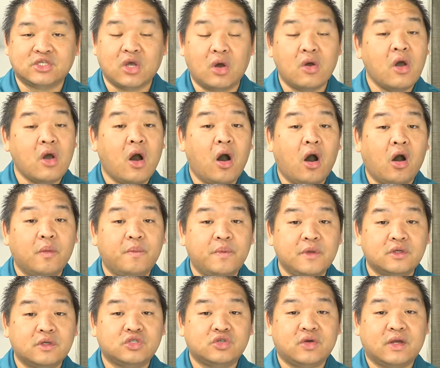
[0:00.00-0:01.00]
So hope
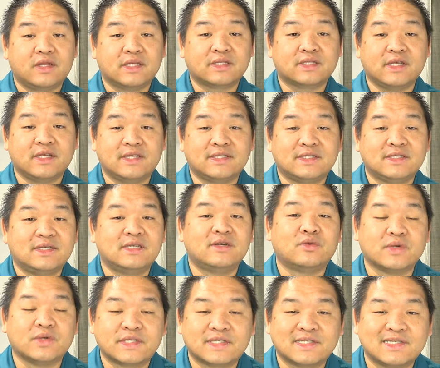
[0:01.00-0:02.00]
you enjoyed this lesson
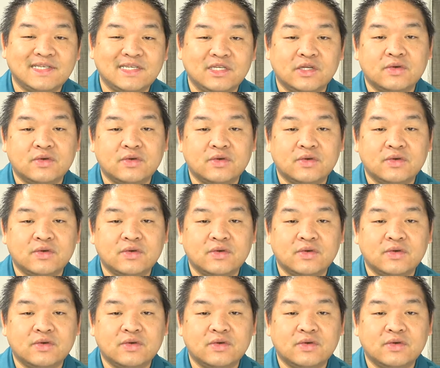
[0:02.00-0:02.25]
and we'll see